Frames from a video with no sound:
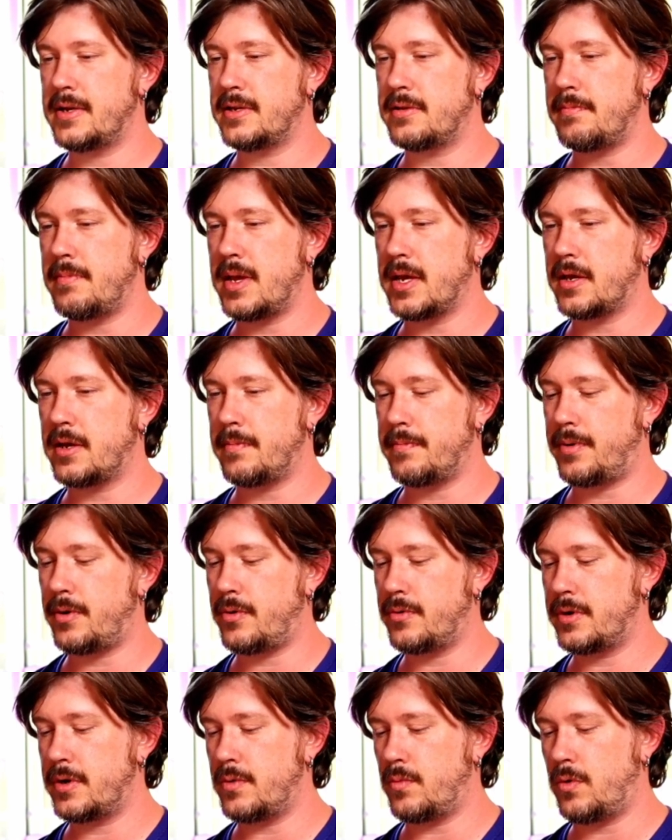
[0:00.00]
make
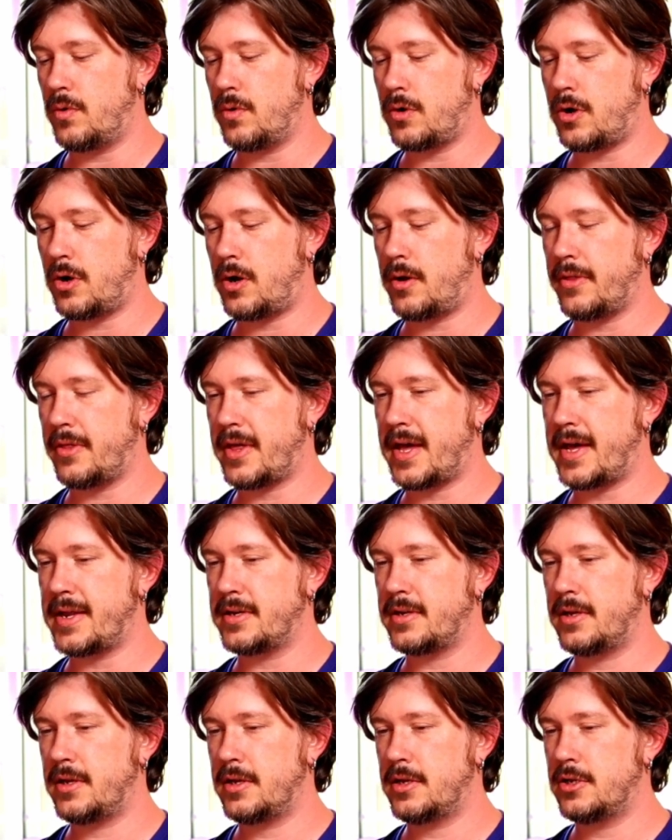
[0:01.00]
component. We'll call that
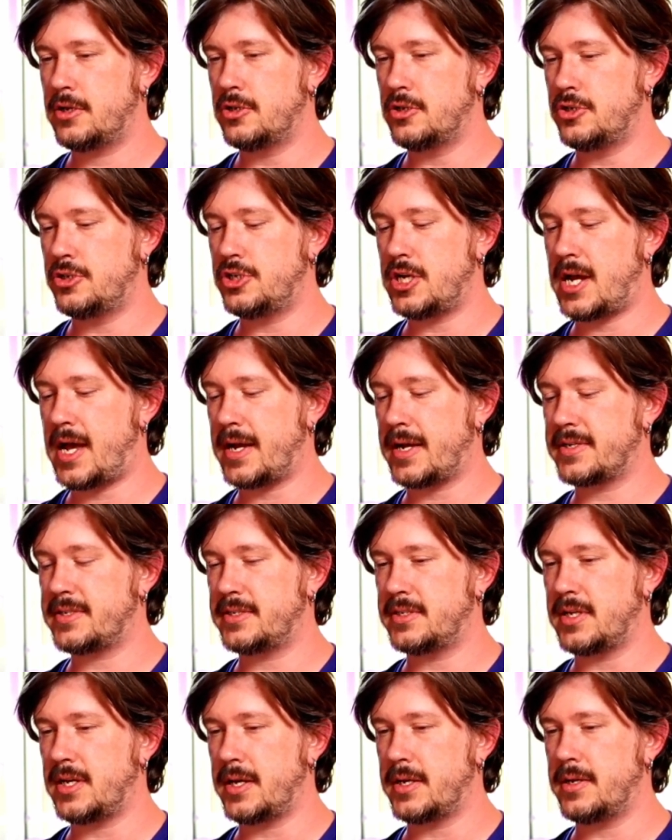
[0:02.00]
jack
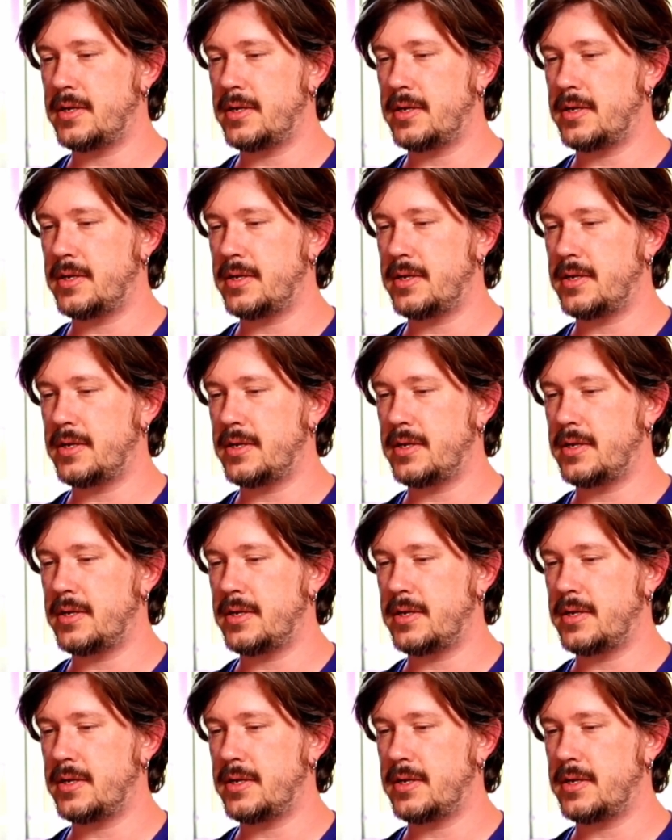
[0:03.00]
stud.